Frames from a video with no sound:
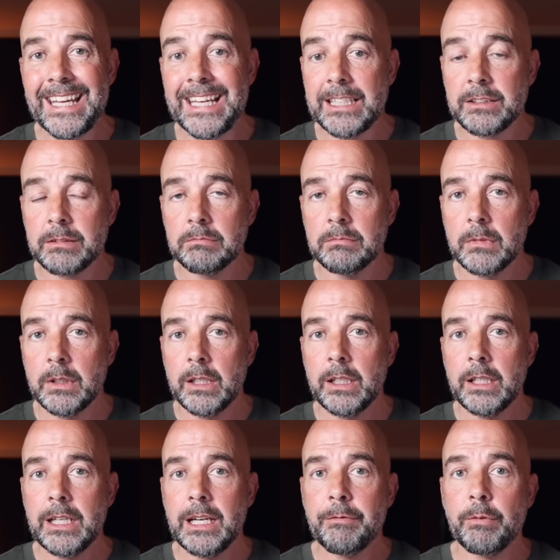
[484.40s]
is
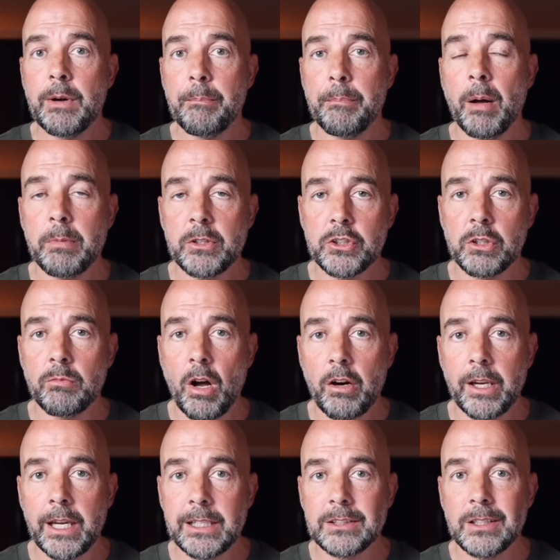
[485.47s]
if we're in Publisher
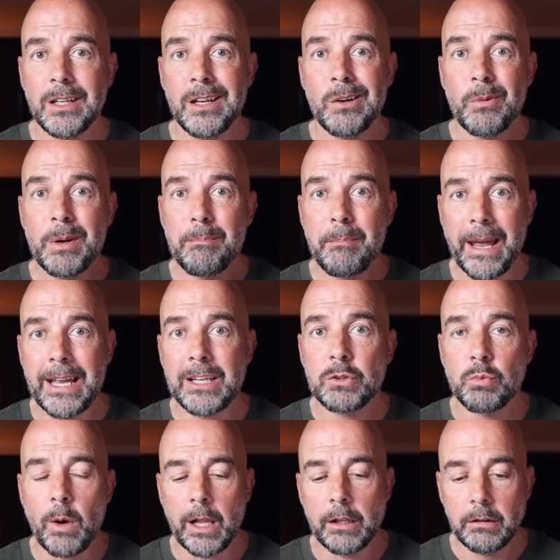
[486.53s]
Rocket, we may
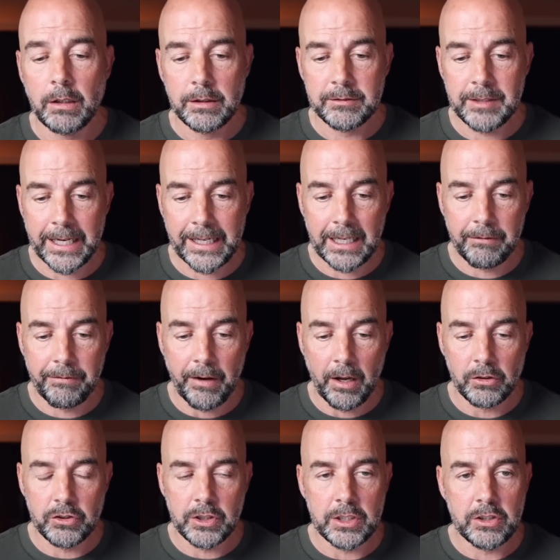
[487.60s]
as well take
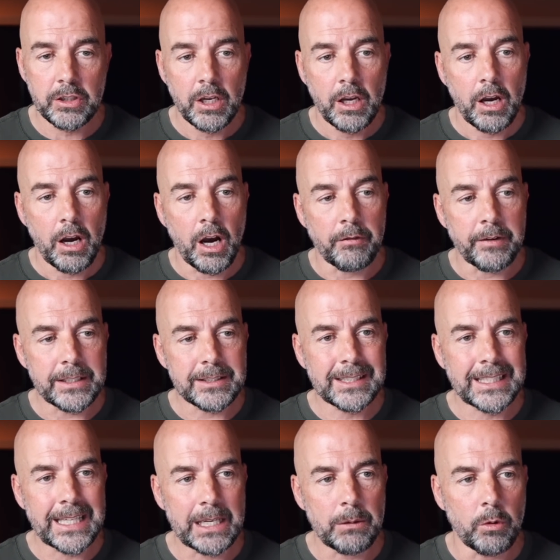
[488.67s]
advantage of its
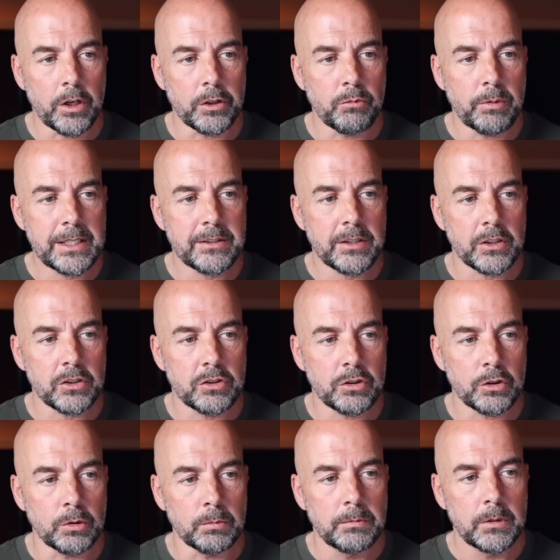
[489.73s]
keyword research
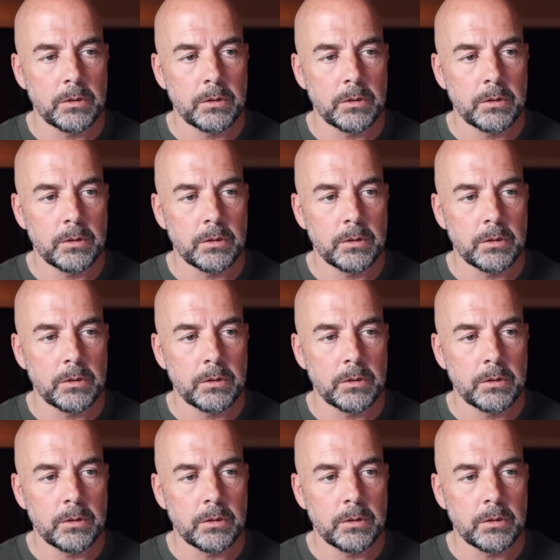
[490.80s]
tool.